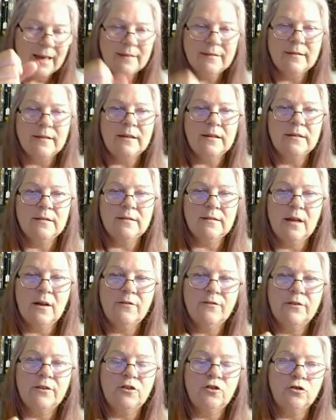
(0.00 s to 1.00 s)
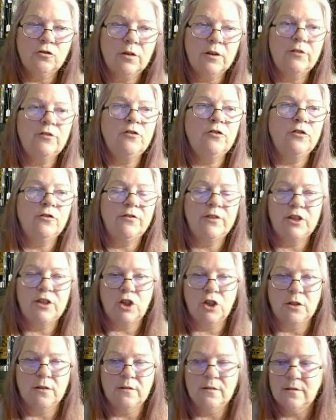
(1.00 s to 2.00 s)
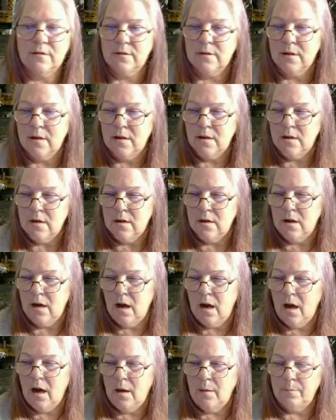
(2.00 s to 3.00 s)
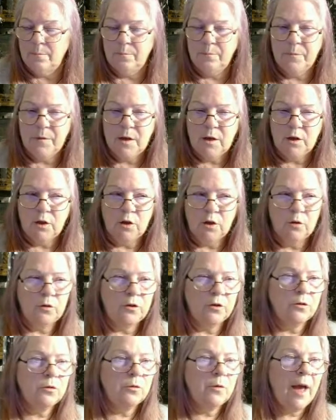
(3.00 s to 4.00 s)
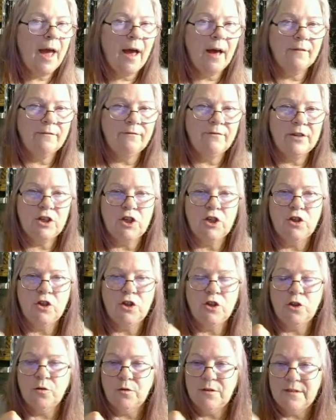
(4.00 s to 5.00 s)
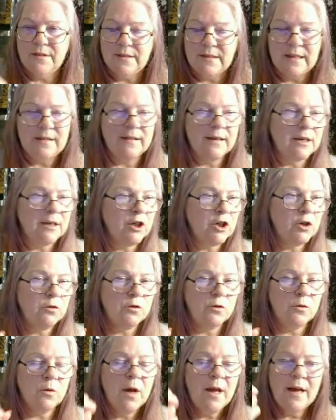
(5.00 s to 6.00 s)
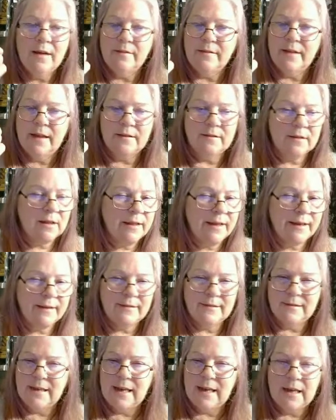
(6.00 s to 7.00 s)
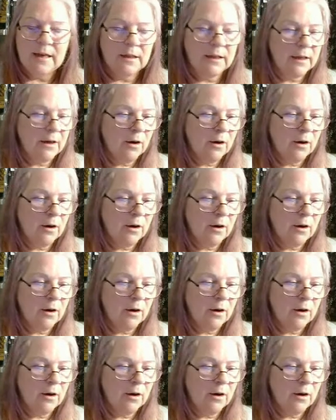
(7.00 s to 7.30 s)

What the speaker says: you, and stop second guessing yourself and trust your visions. You do have visions. You do